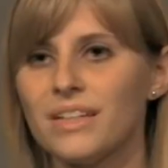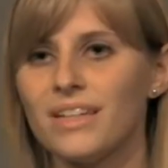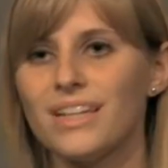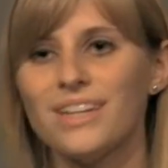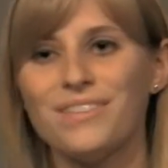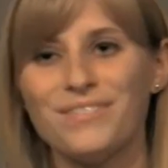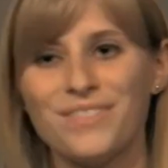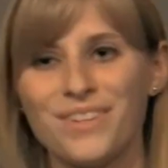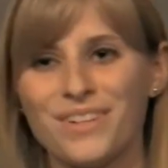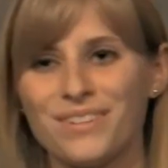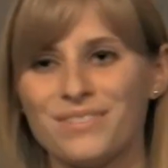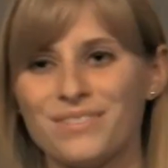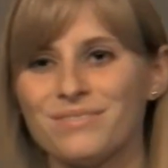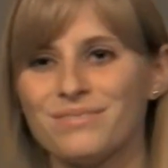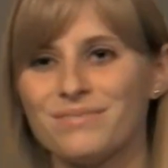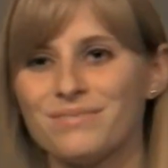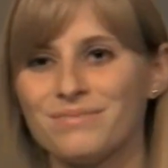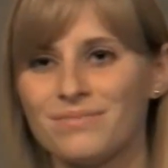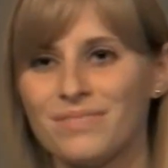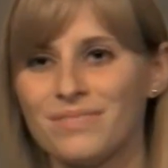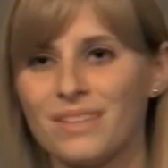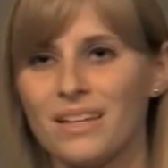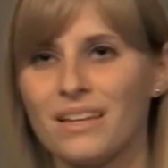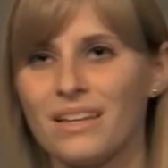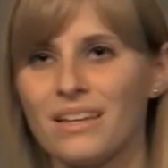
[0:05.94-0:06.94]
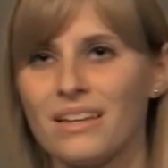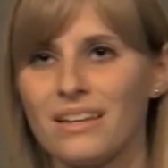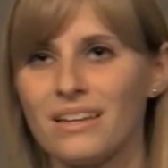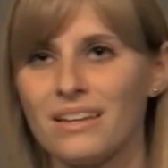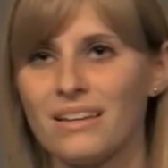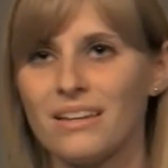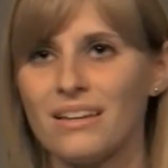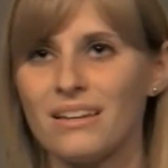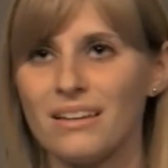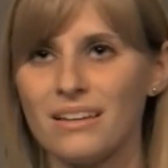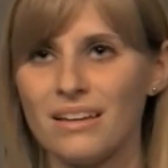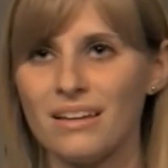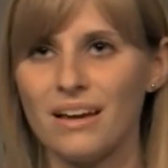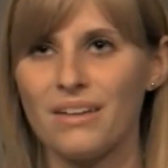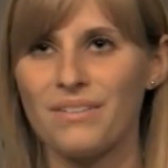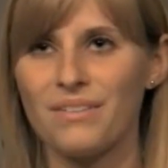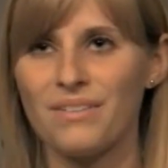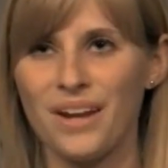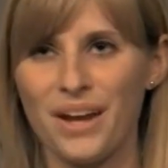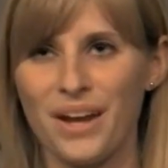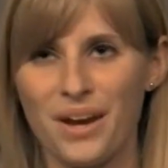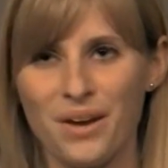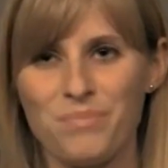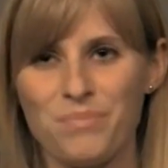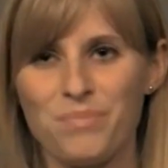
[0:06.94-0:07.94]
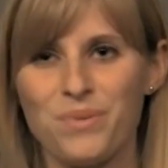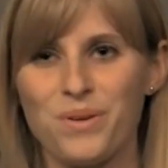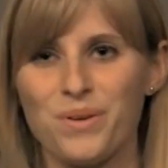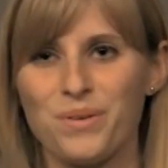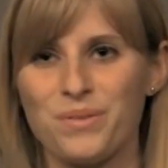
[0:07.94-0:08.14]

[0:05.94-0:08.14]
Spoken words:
Evening. How can I help